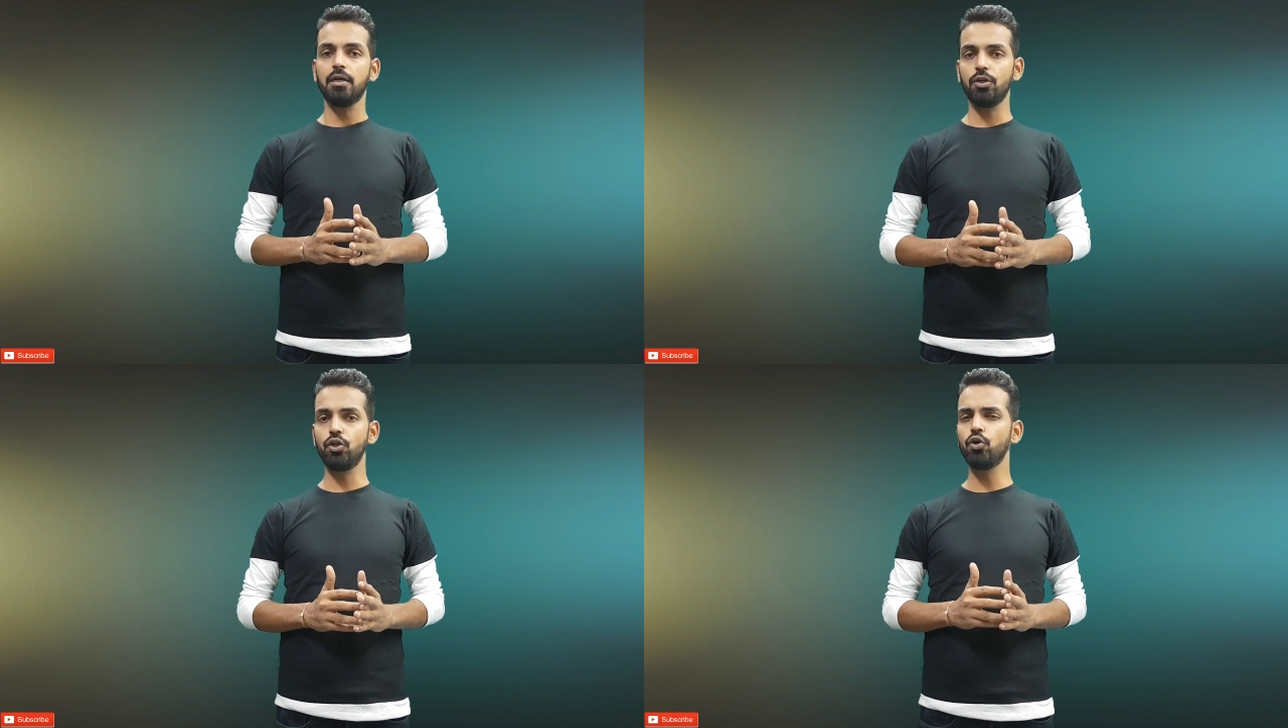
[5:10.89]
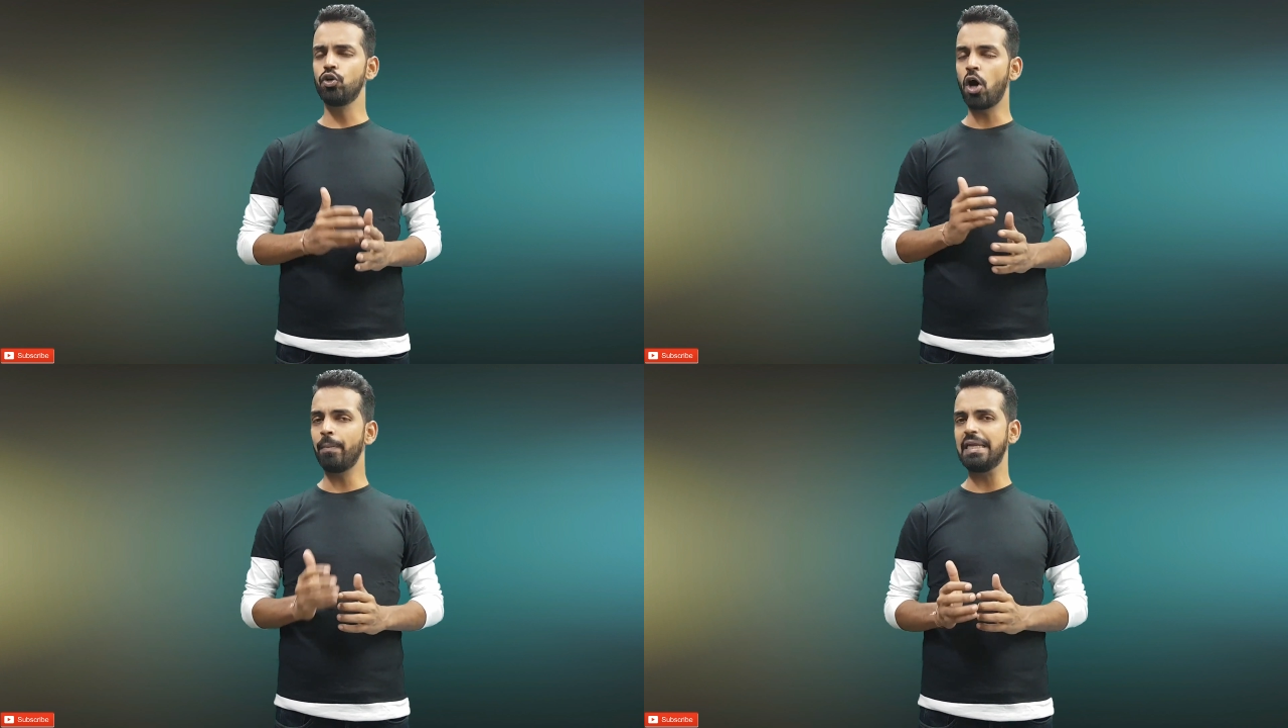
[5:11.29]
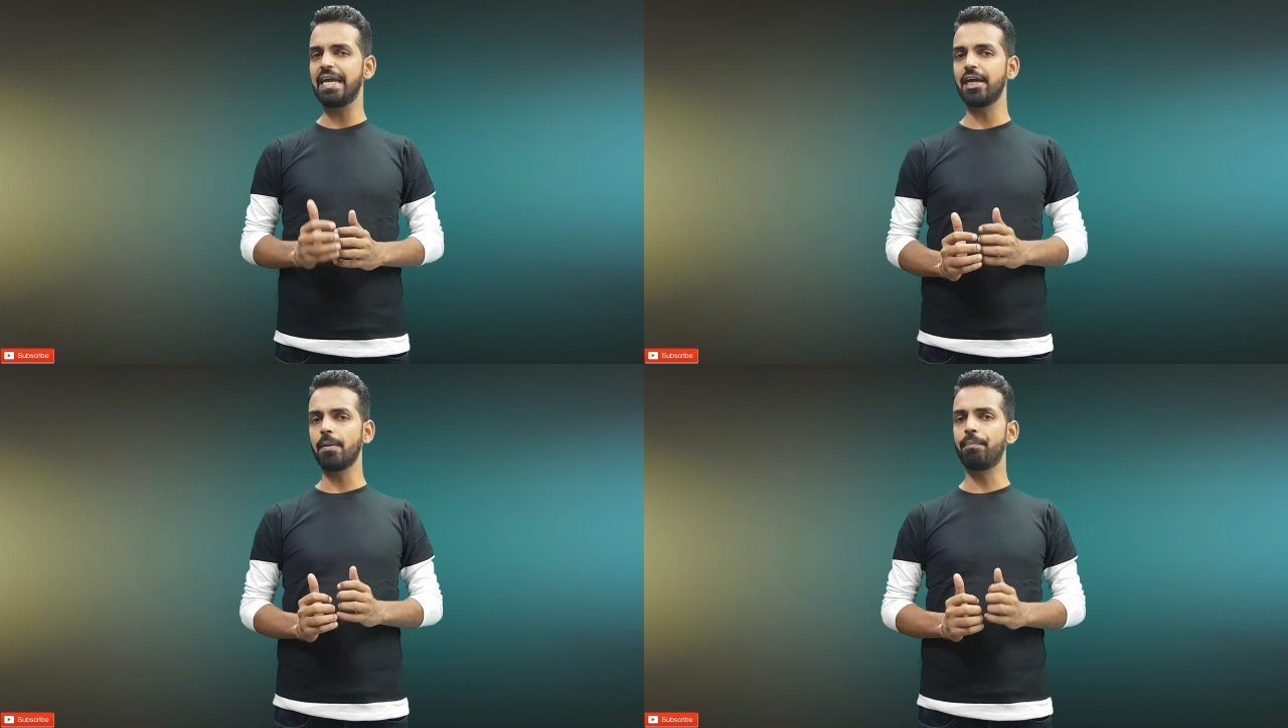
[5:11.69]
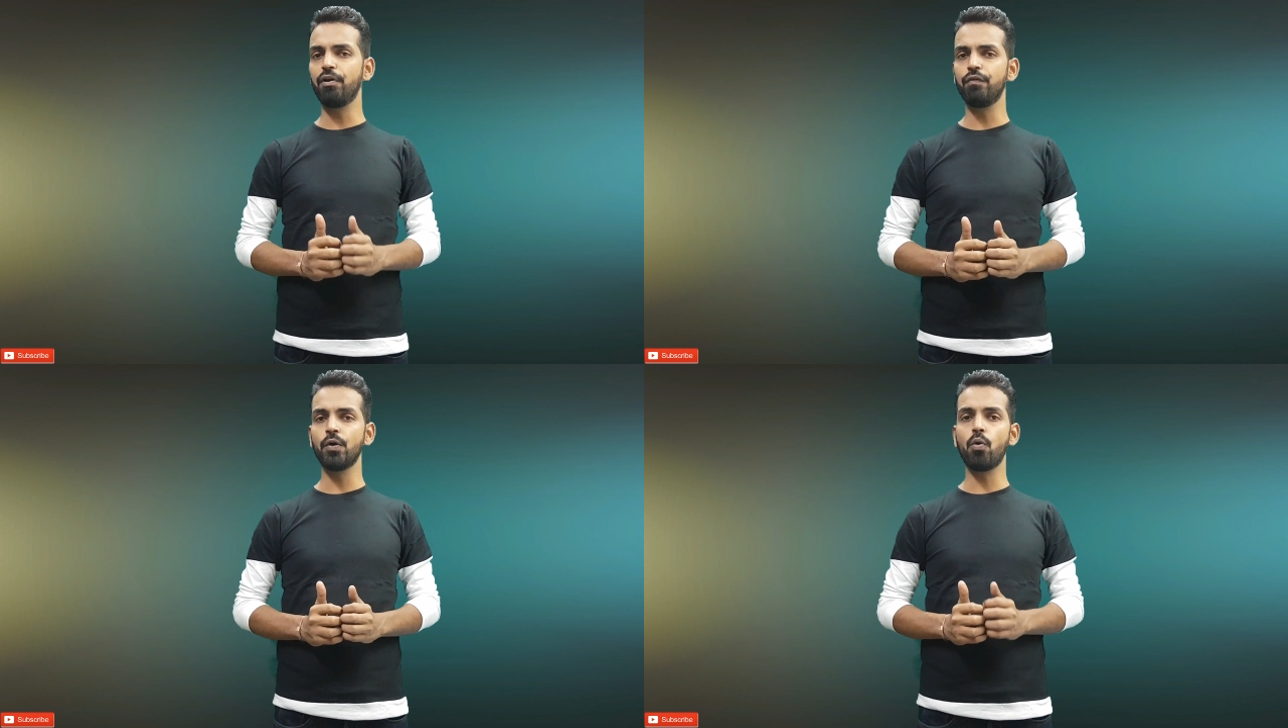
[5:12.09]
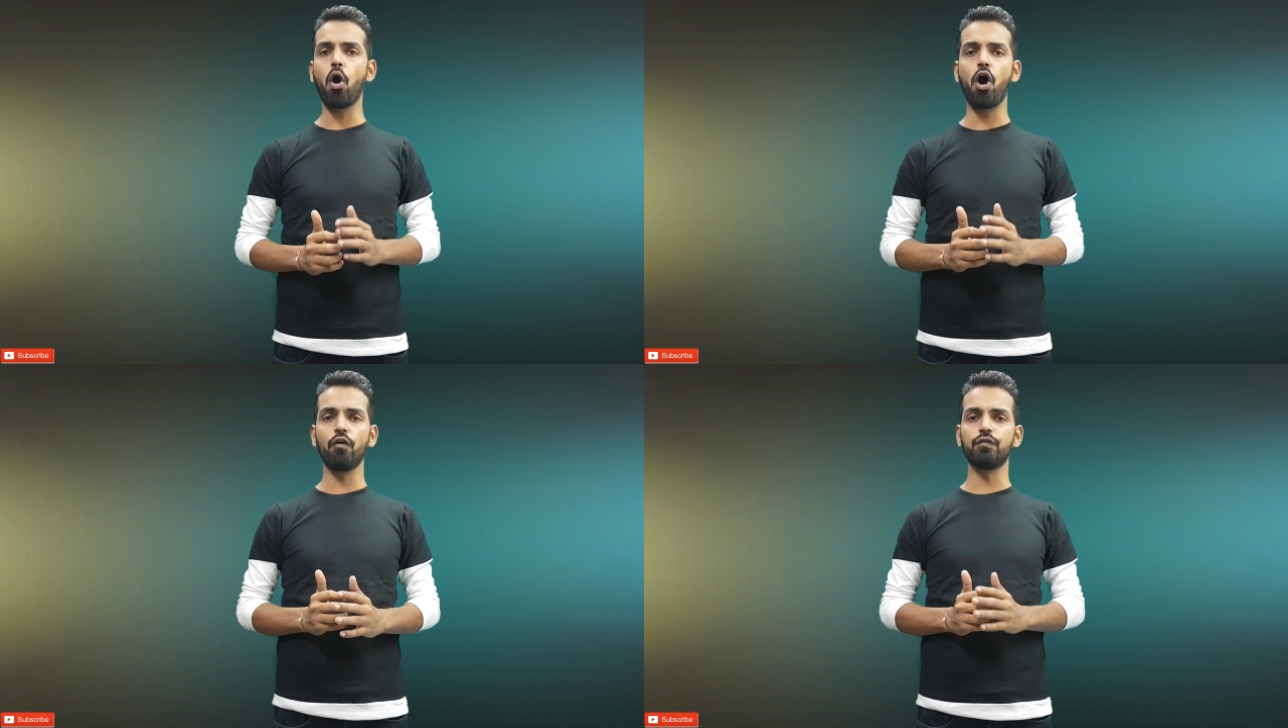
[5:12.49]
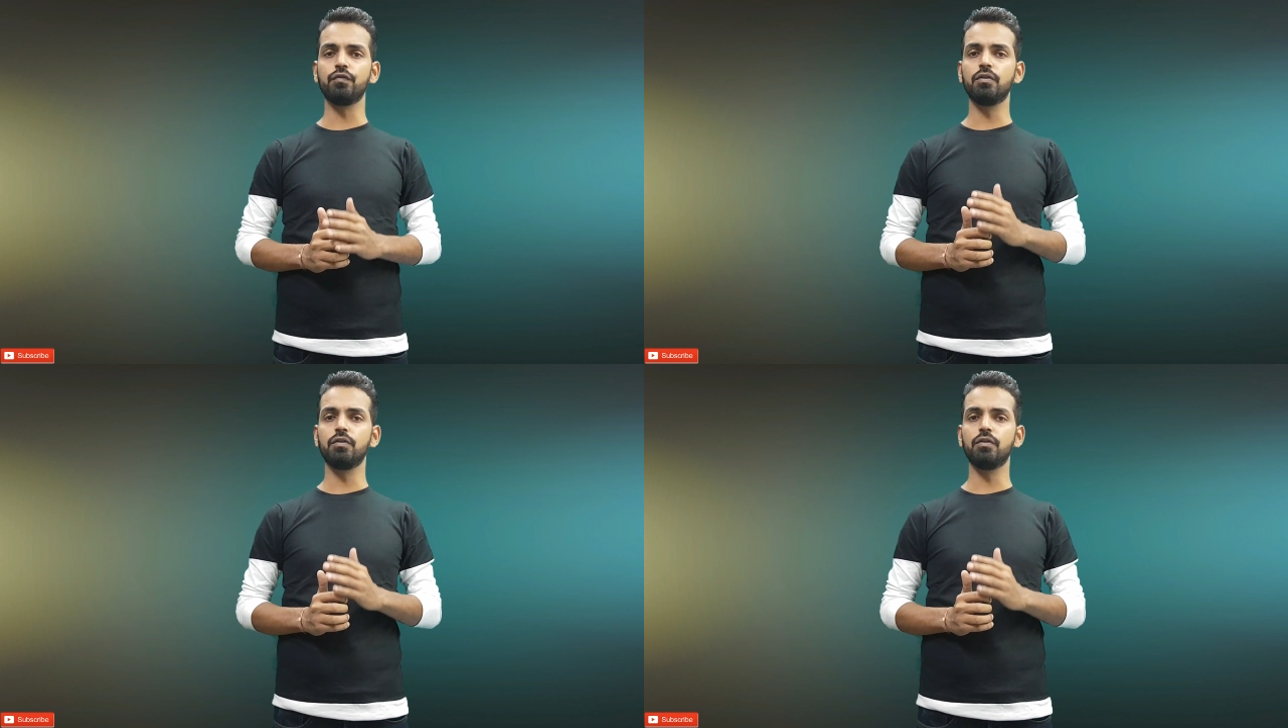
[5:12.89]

you normally get a preview of